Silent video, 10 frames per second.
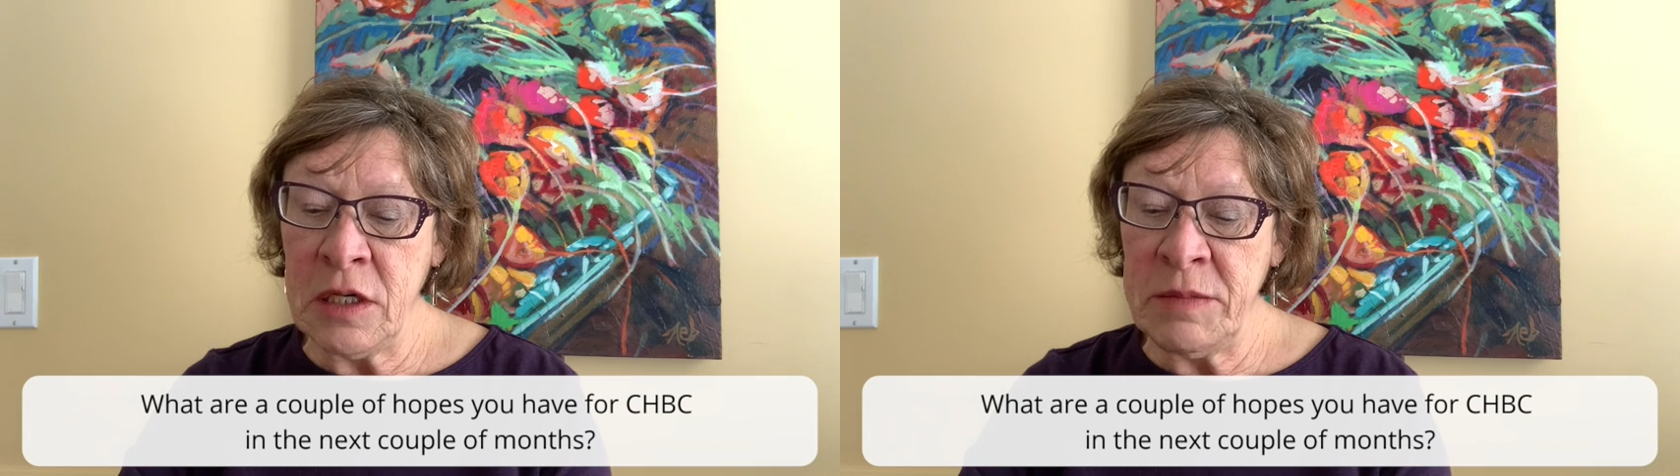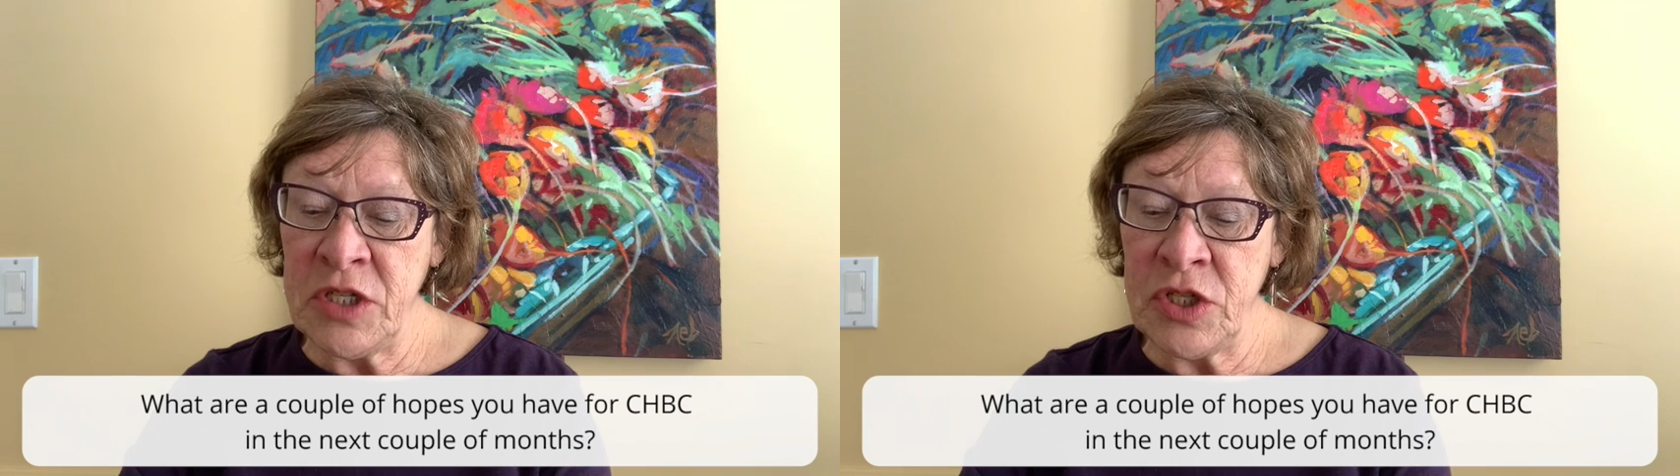
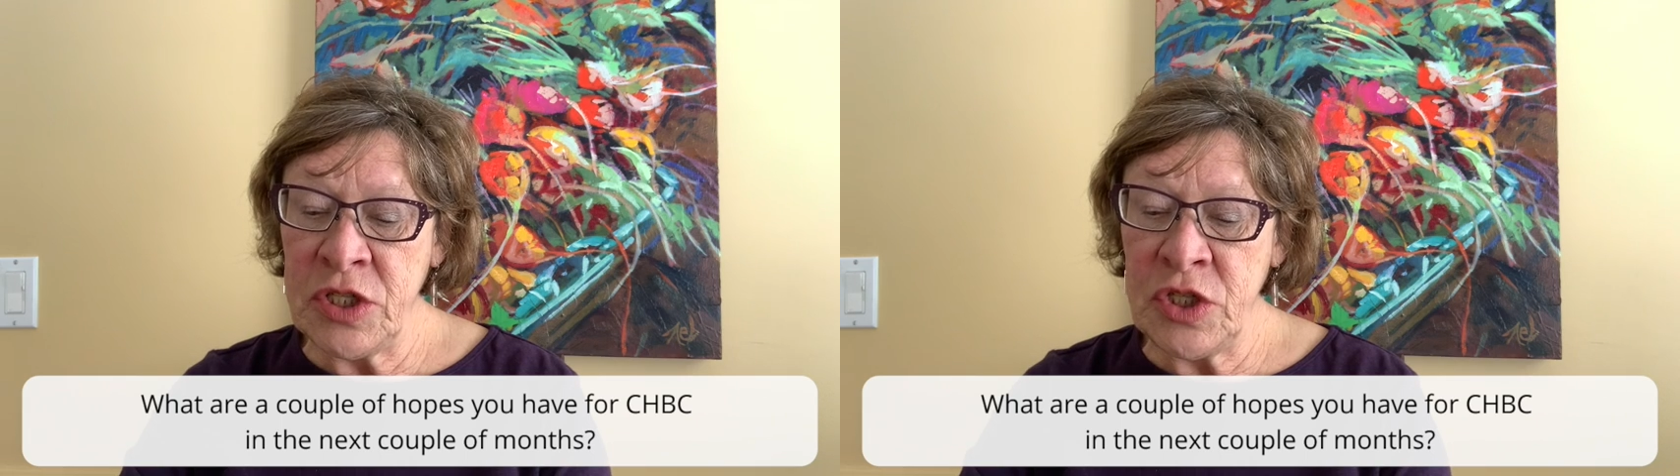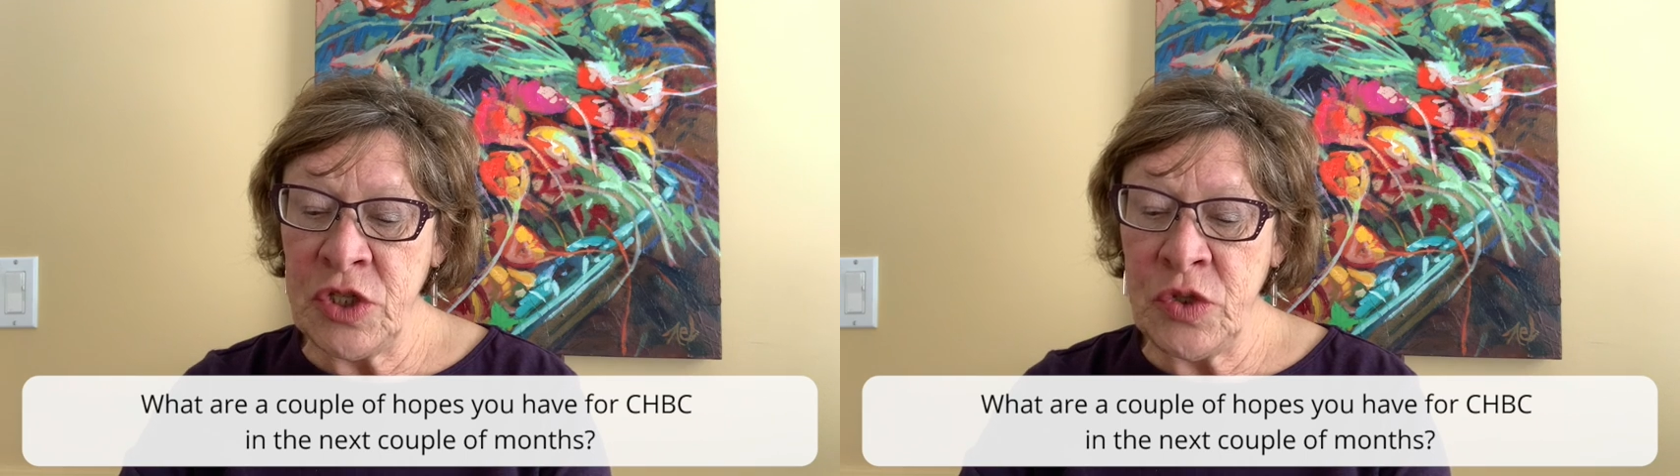mission
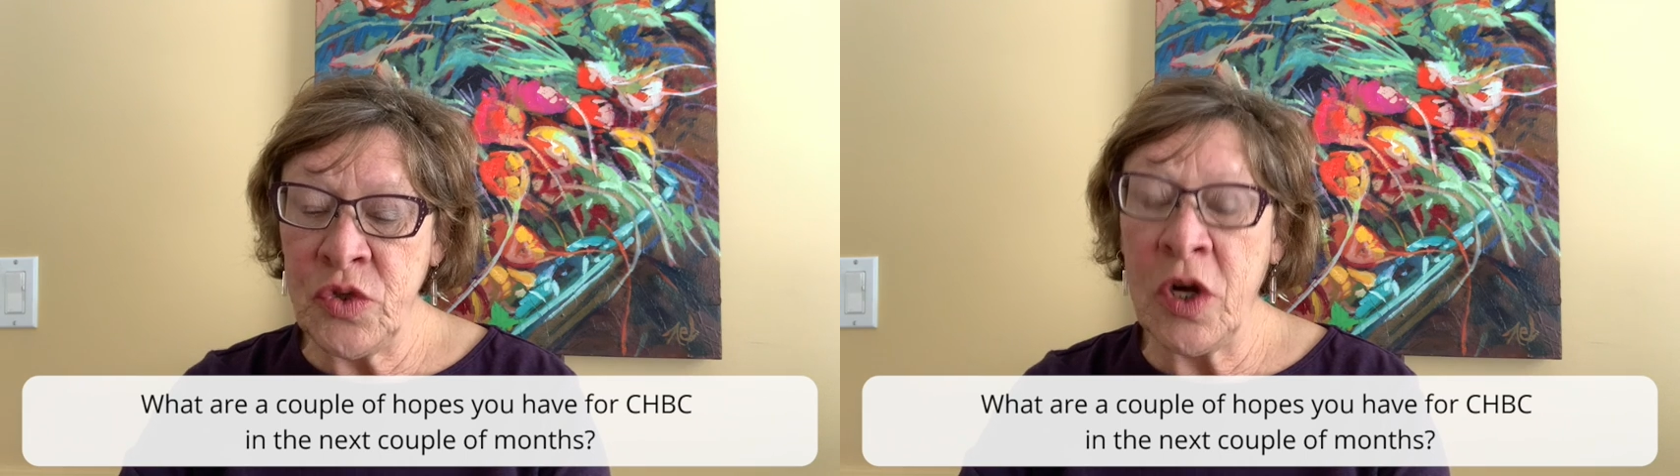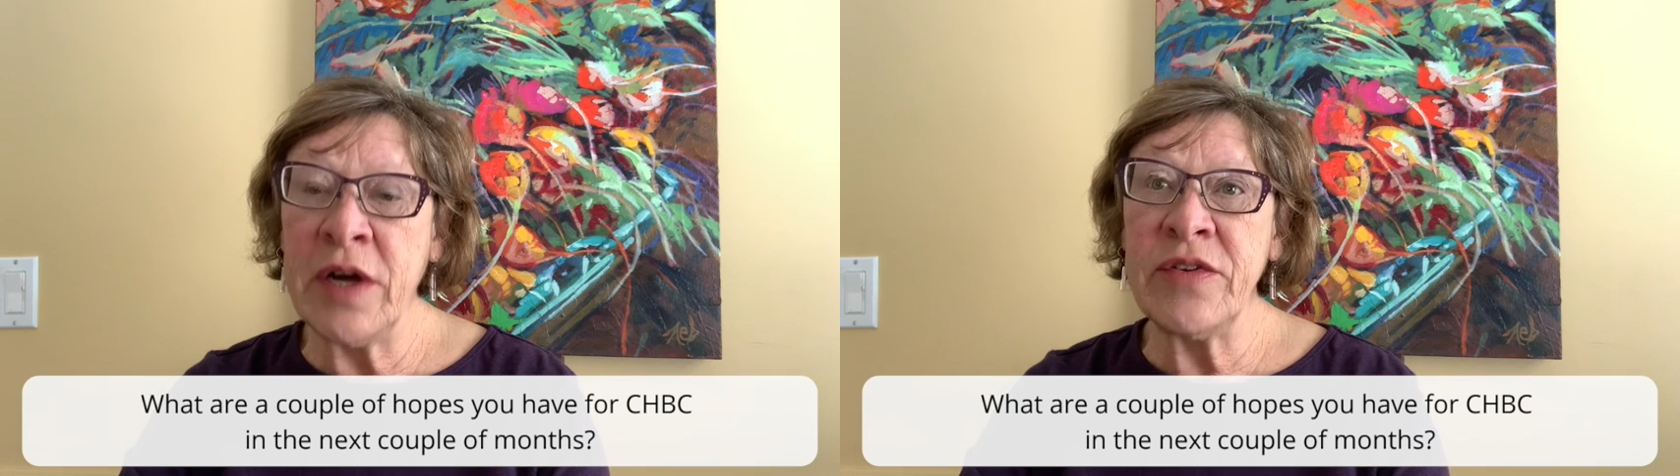to
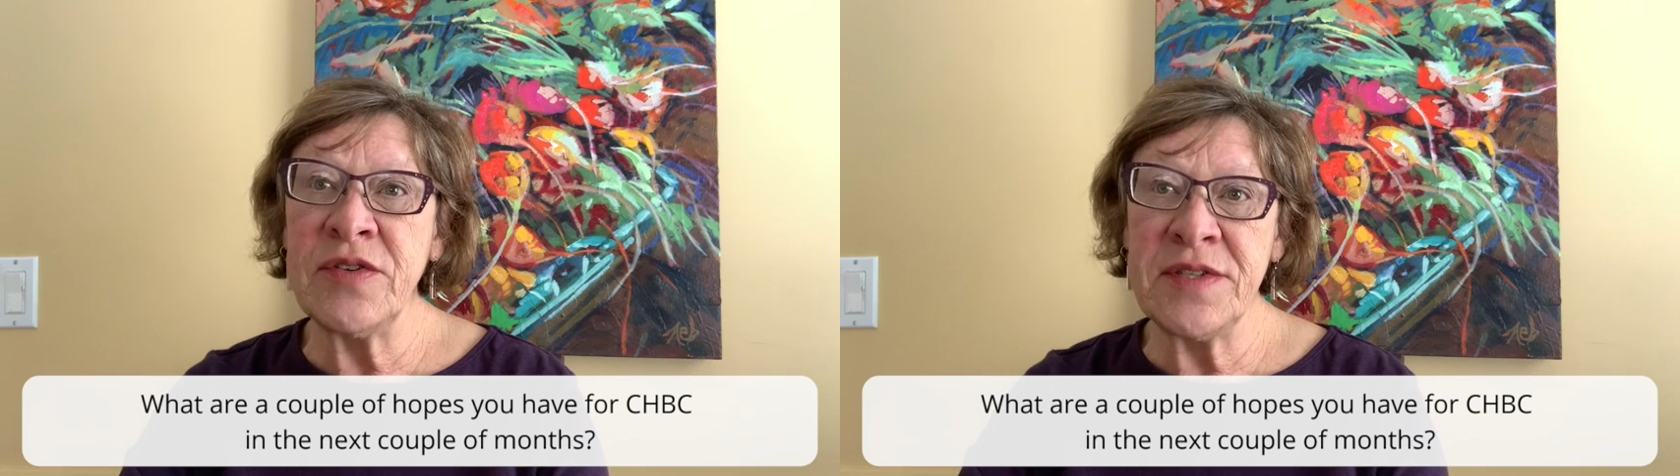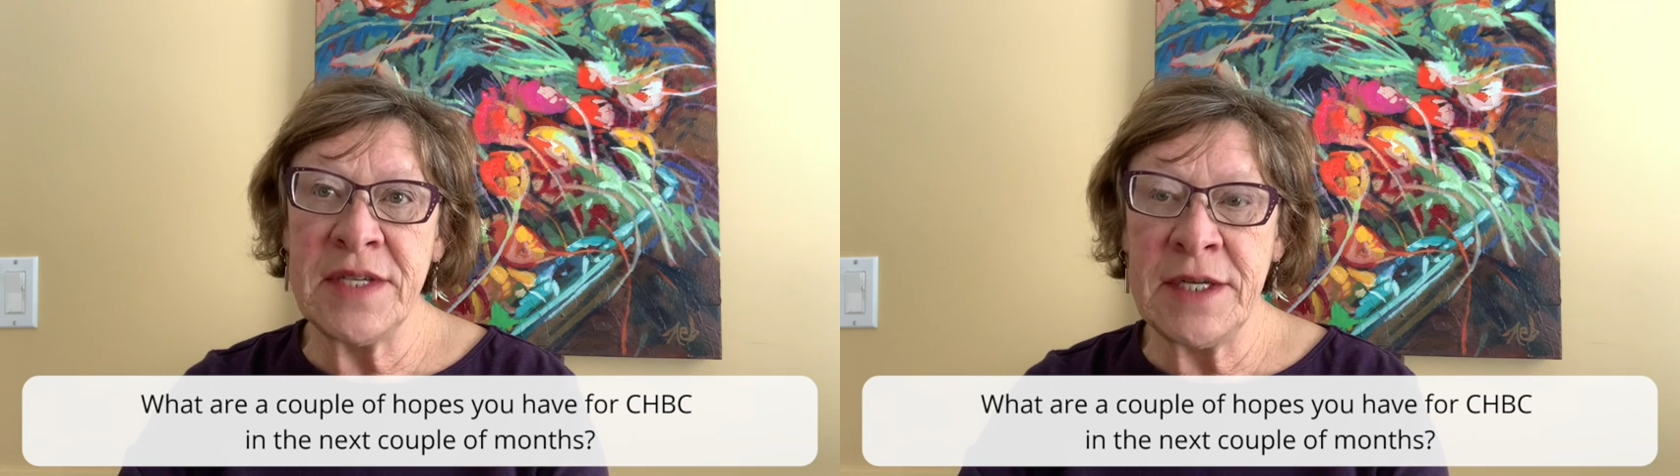draw
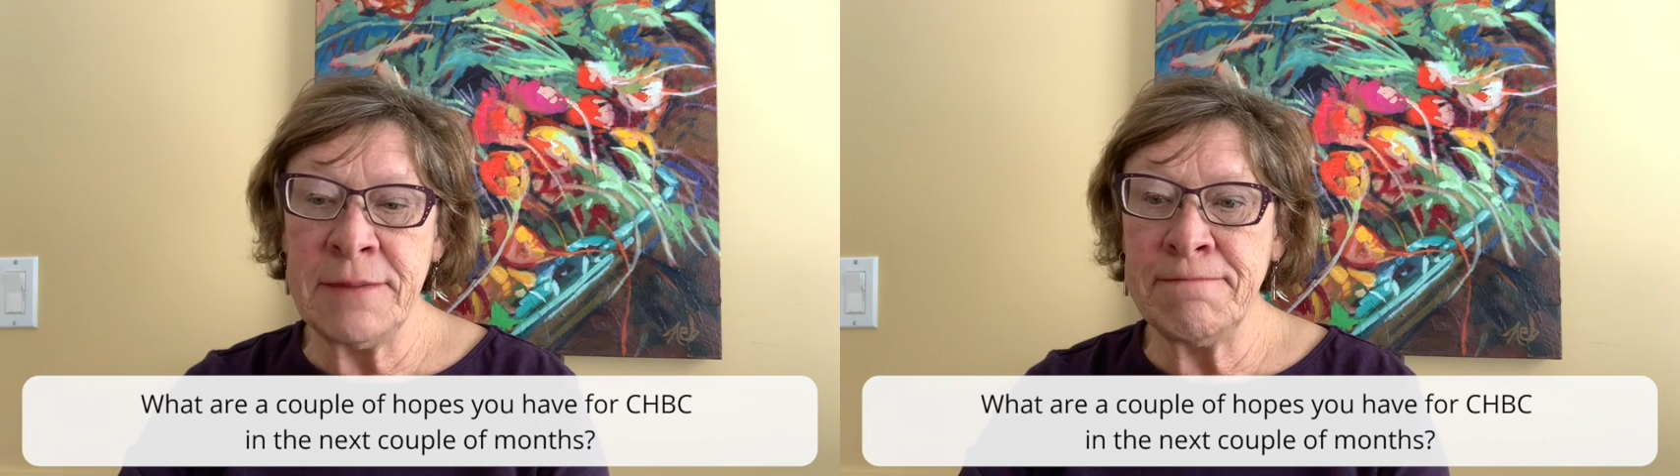others in.